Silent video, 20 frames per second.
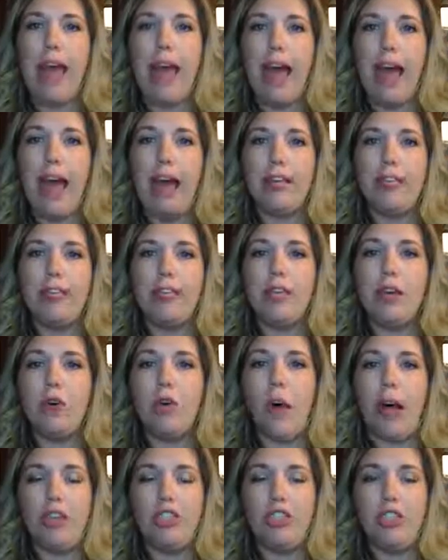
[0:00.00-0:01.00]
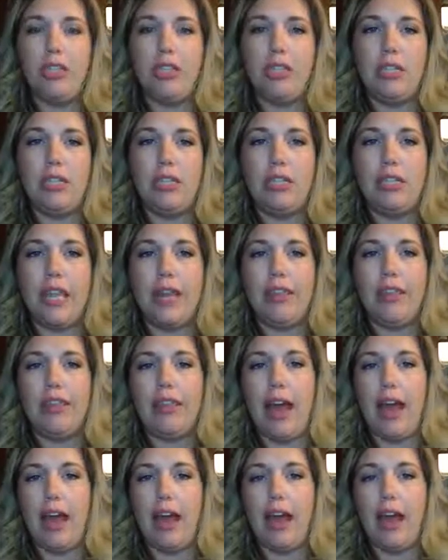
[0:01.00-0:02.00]
me ask the questions
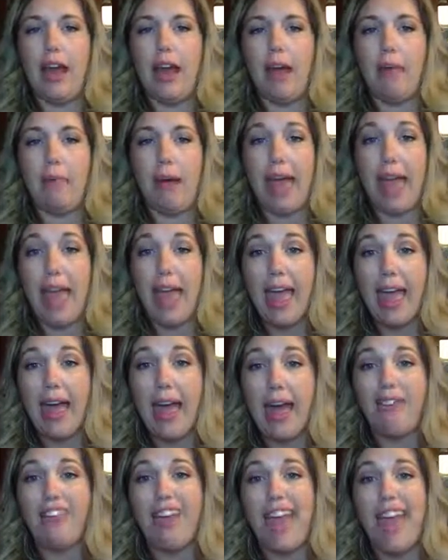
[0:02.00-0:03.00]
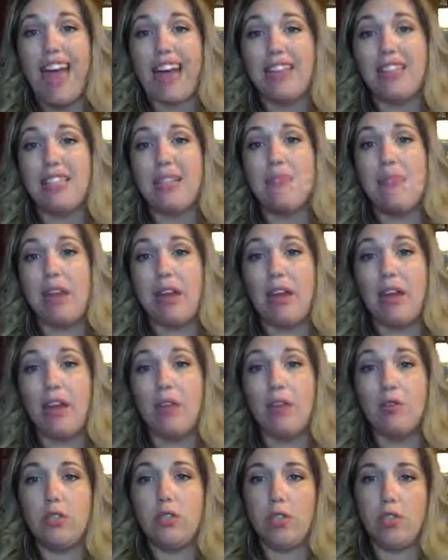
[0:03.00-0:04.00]
that I have as the
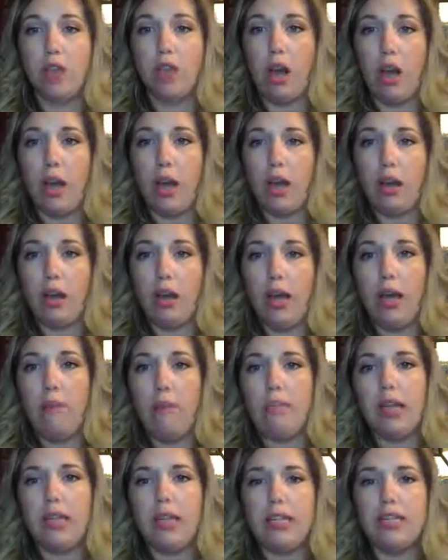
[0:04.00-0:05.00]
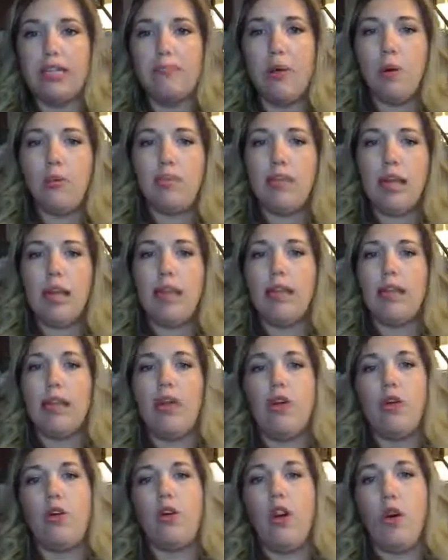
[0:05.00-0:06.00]
meeting goes along, because most likely
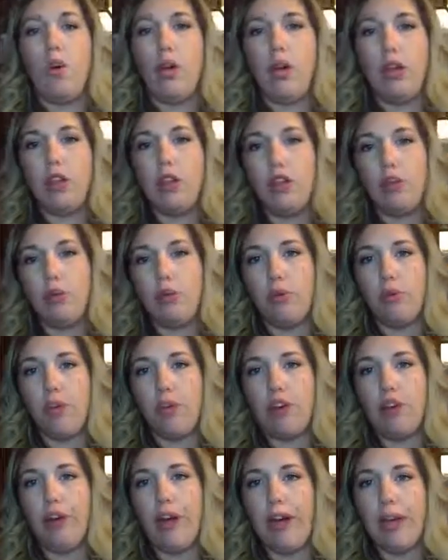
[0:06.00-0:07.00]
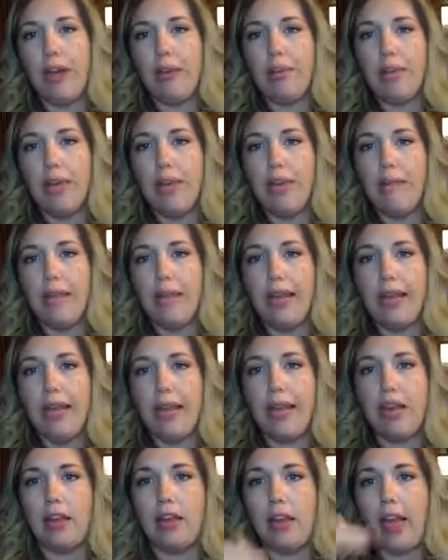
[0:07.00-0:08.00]
you're going through your IEP
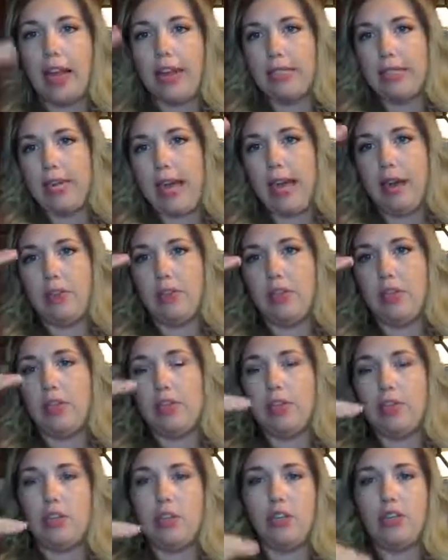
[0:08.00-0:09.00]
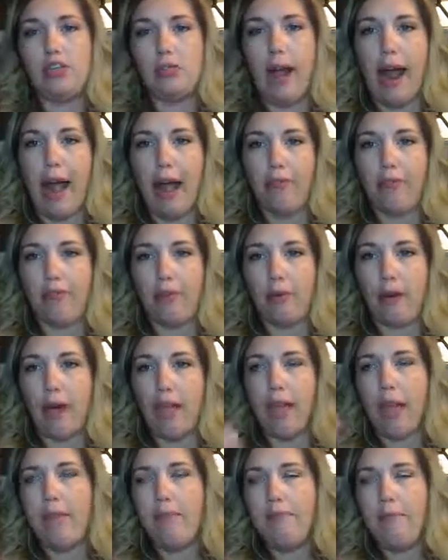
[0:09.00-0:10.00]
meeting like down the draft,
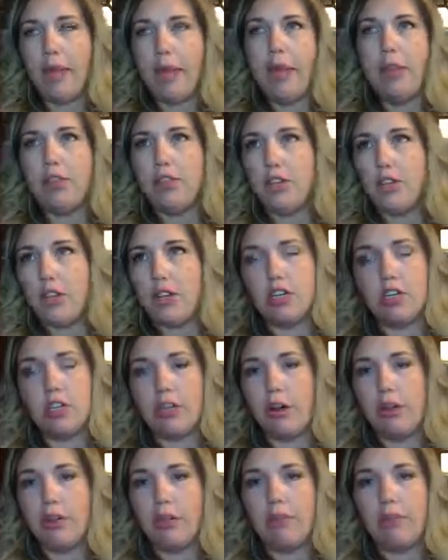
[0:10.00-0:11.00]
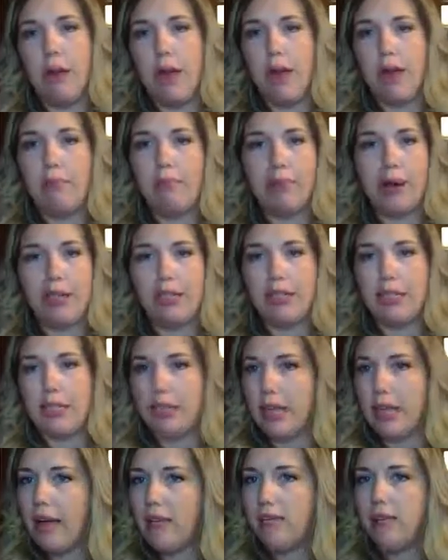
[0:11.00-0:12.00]
right? So you're going to start with
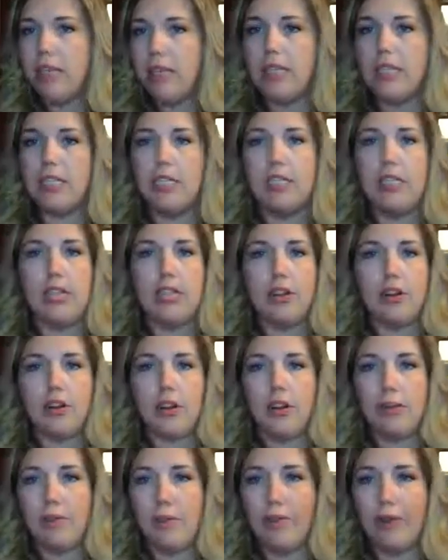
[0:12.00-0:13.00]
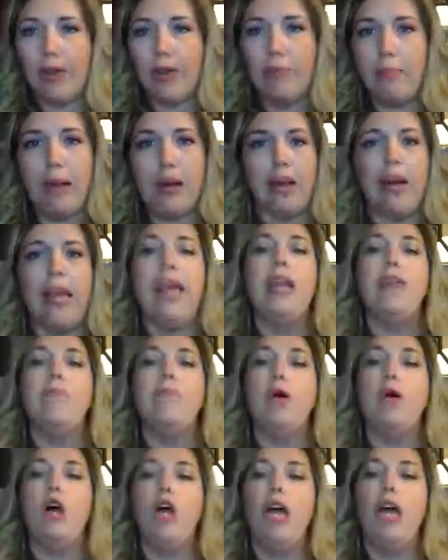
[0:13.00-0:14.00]
present levels, and then you're going to move on to parent
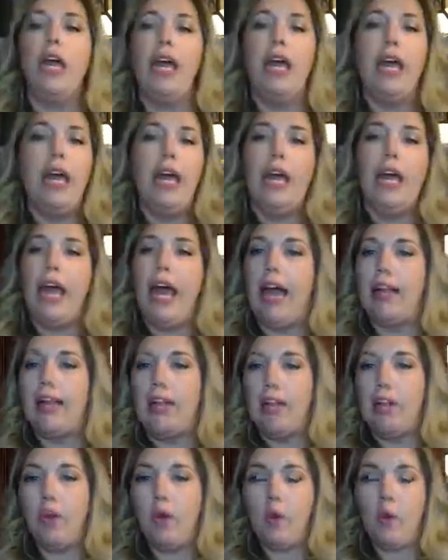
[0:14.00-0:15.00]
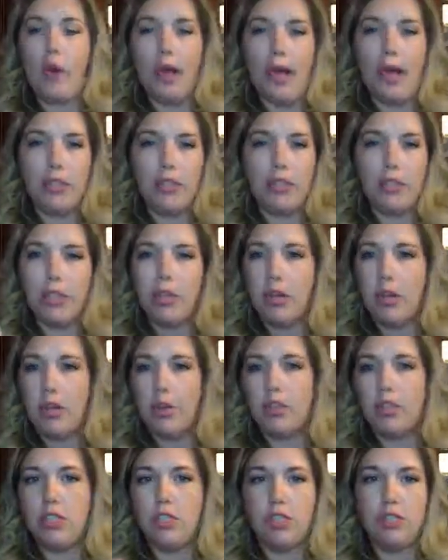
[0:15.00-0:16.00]
input, and then you go on, you
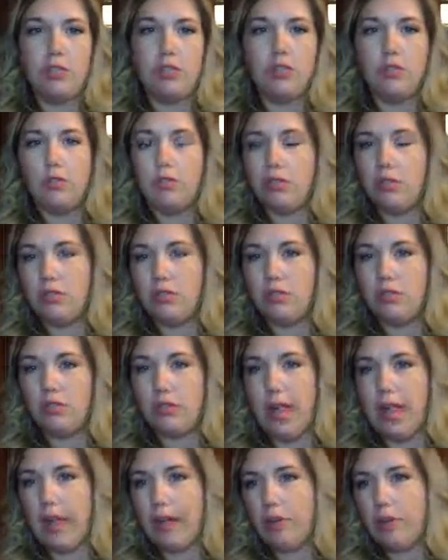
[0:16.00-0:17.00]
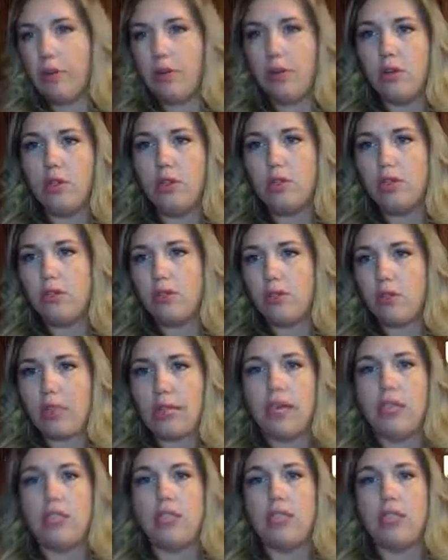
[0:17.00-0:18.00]
know, to annual goals and
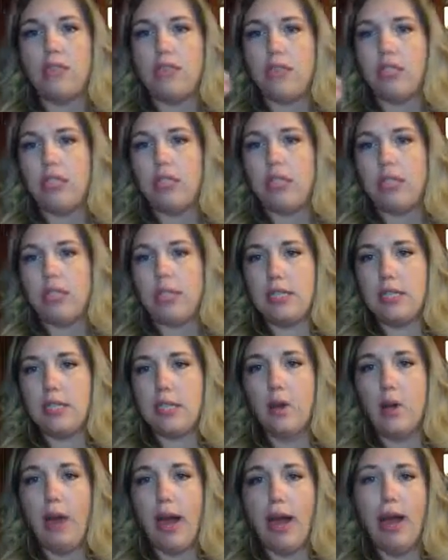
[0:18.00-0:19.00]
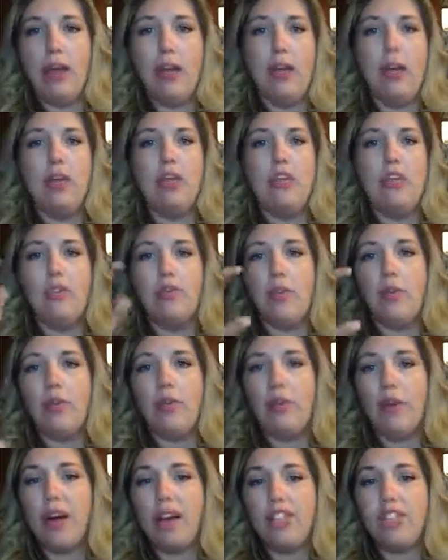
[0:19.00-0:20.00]
related services and so on. So if you
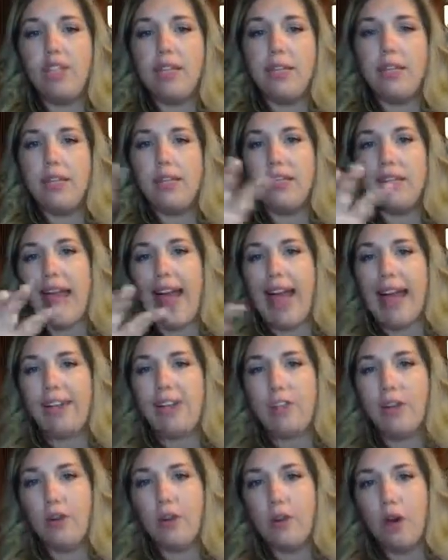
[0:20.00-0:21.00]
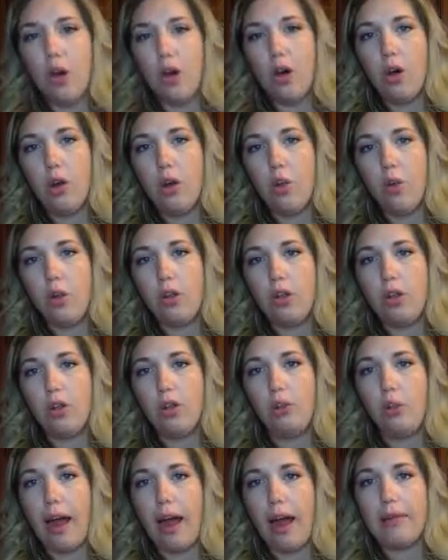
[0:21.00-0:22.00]
have questions as you go
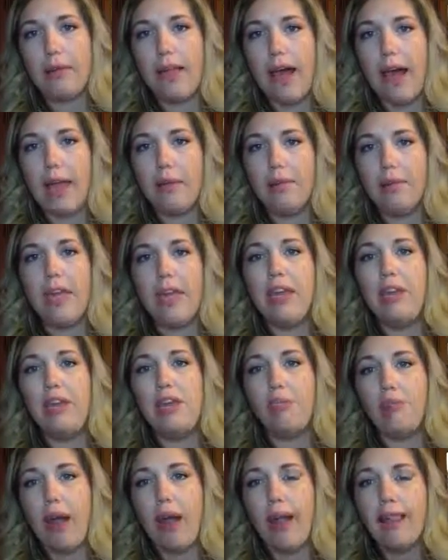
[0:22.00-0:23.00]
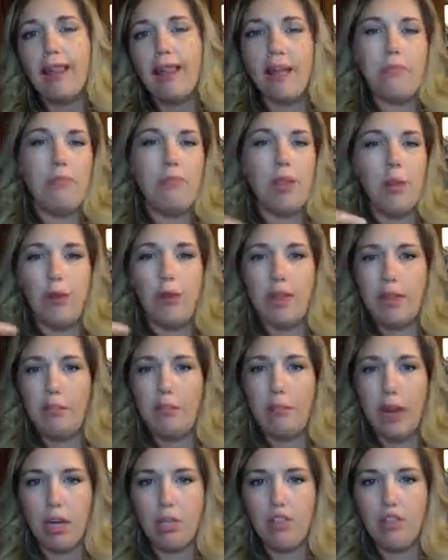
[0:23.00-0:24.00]
throughout the IEP and you write them, you know, in the
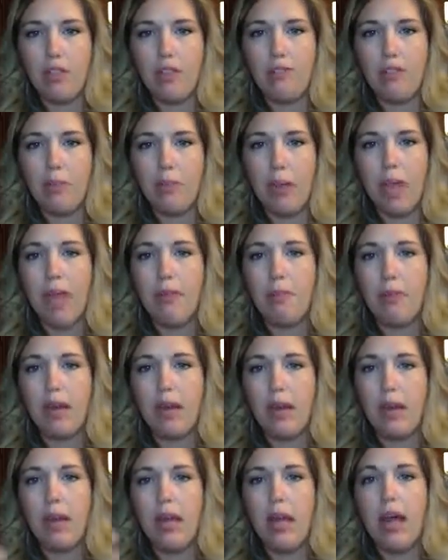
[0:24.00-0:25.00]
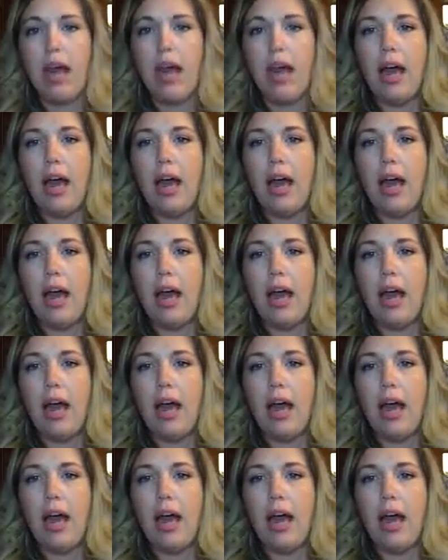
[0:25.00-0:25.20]
margin of the paper,